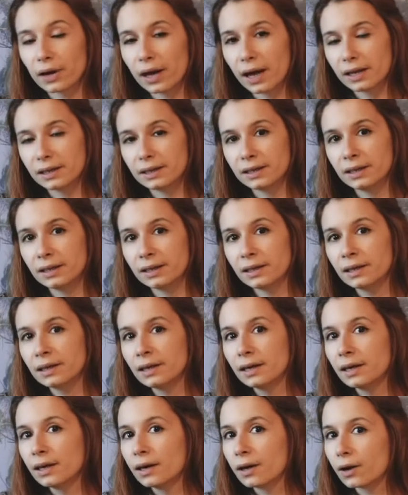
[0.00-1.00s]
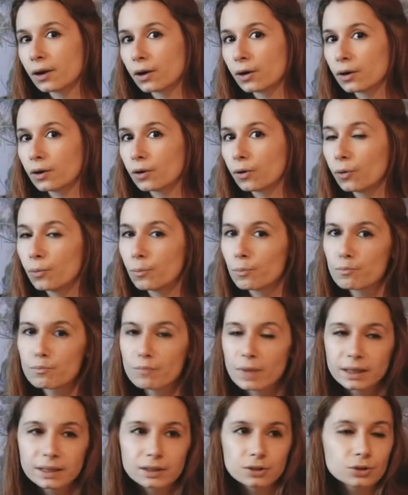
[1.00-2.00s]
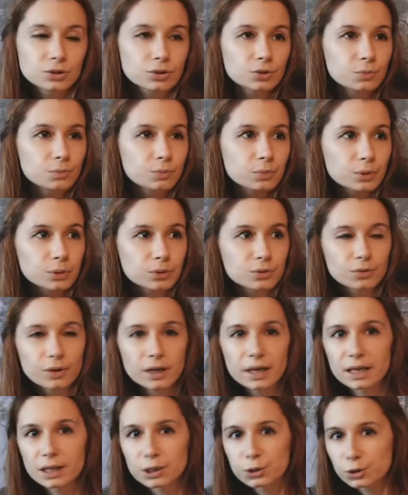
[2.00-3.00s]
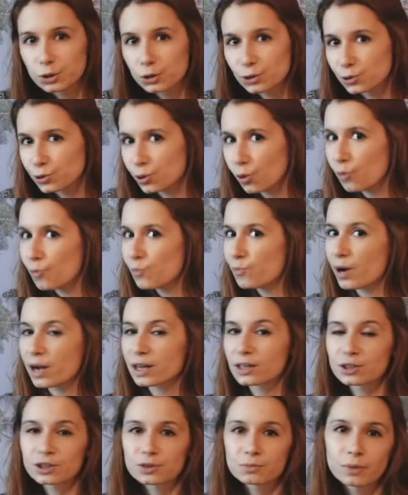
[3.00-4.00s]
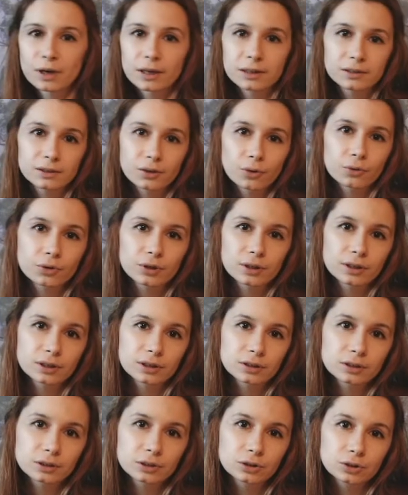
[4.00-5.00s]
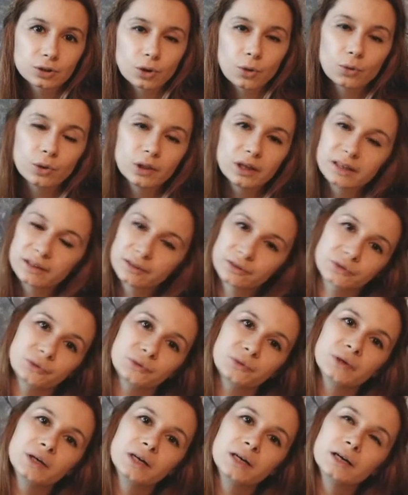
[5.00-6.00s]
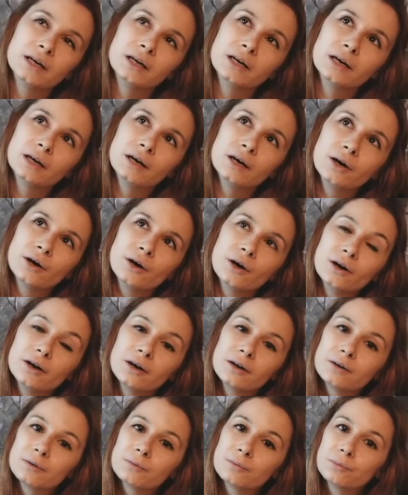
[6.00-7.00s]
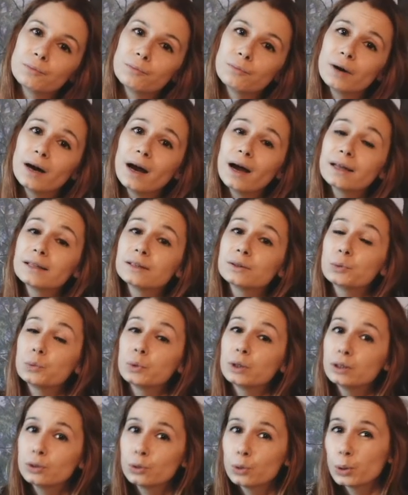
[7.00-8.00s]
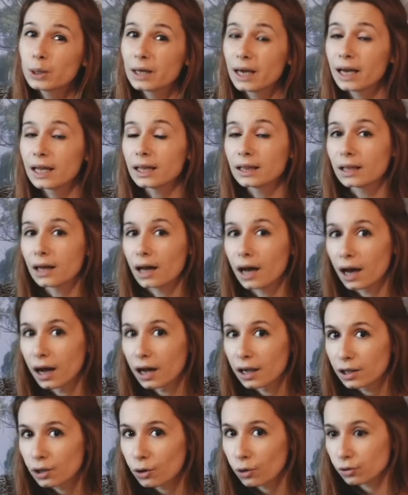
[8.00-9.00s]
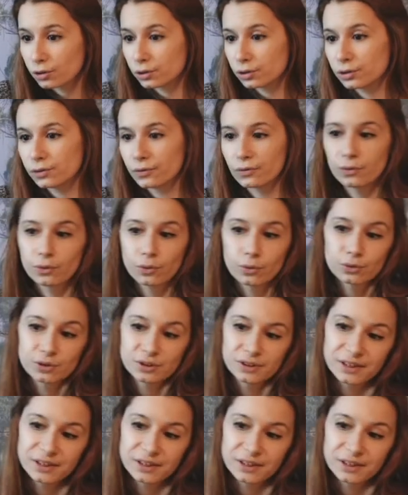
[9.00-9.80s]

Henney, who managed to portray so much by talking so little. But we do get a lot of those